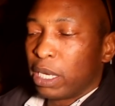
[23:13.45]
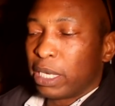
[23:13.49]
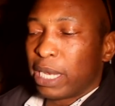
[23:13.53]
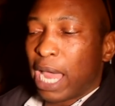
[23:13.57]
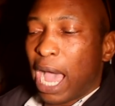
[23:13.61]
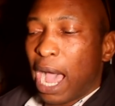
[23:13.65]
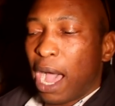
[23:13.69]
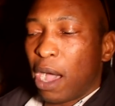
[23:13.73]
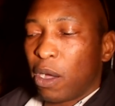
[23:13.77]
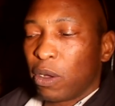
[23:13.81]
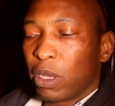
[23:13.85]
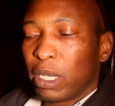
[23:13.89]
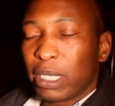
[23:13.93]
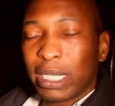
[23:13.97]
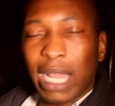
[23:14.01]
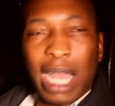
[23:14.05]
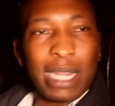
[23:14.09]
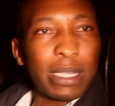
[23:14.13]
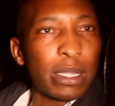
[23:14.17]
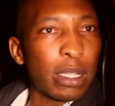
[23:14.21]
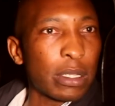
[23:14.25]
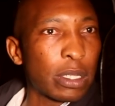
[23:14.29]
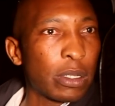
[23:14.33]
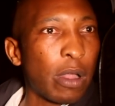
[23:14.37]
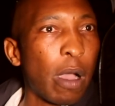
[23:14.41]
Now,
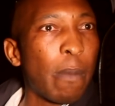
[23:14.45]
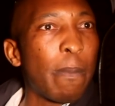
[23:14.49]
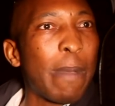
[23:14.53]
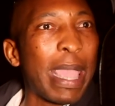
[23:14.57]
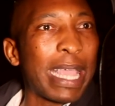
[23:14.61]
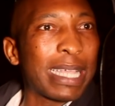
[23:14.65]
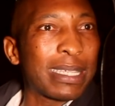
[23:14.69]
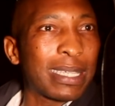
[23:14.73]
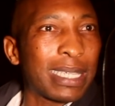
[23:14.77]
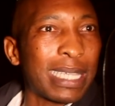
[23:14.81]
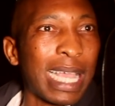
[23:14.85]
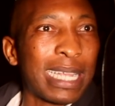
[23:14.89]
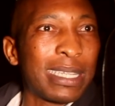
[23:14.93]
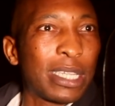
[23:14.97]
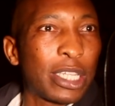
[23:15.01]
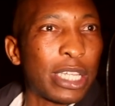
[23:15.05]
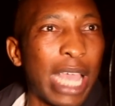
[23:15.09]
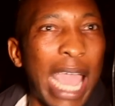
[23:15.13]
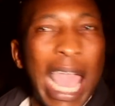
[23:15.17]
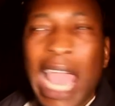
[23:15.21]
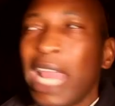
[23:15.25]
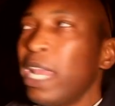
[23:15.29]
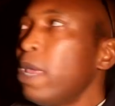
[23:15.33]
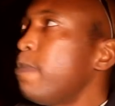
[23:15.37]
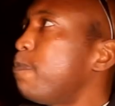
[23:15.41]
that does not make sense
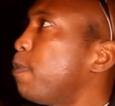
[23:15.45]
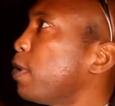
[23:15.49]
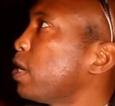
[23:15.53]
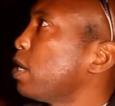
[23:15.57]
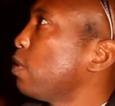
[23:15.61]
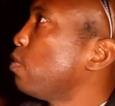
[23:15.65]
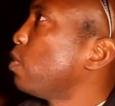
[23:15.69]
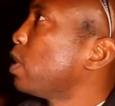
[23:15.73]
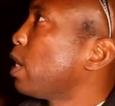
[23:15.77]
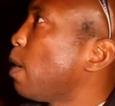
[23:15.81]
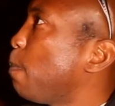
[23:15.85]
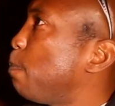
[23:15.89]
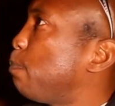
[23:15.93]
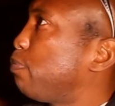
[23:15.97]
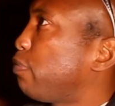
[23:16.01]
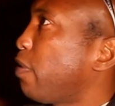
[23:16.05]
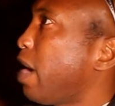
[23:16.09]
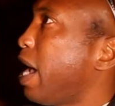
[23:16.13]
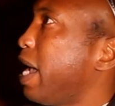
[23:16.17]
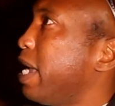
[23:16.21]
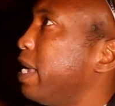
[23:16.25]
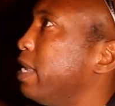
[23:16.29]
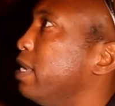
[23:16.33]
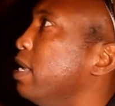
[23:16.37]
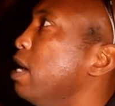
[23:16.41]
to anybody with a
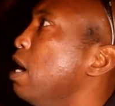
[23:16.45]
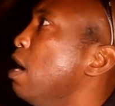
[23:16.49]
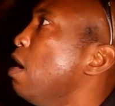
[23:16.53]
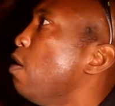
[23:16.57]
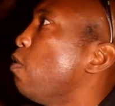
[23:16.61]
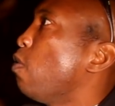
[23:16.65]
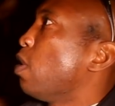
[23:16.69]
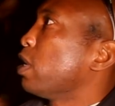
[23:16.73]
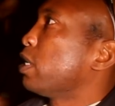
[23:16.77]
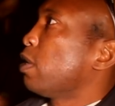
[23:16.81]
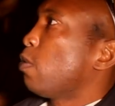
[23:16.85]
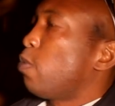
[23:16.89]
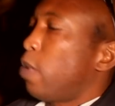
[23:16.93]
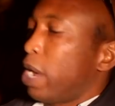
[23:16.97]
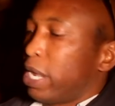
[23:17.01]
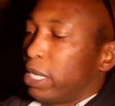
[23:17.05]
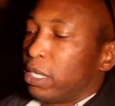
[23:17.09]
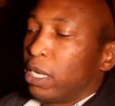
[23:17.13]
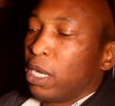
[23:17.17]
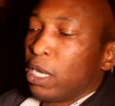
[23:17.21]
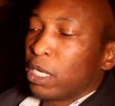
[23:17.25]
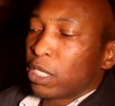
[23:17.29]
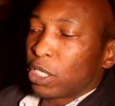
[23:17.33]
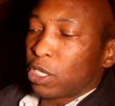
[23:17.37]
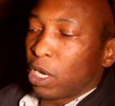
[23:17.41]
brain, with a wind.